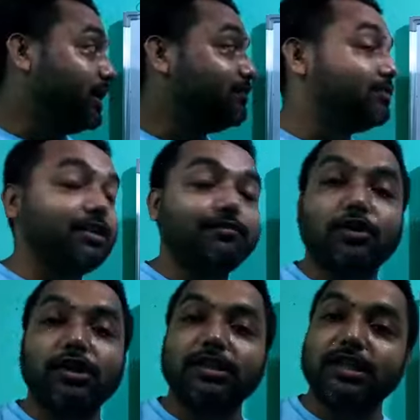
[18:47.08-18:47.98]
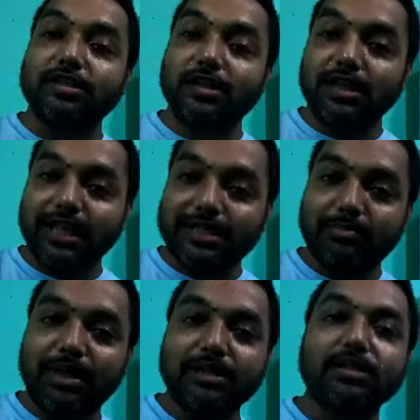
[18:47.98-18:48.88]
If deforestation takes
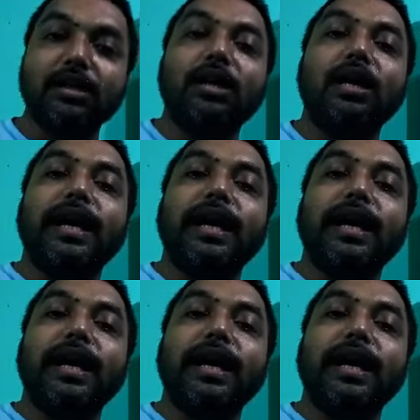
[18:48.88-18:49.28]
place,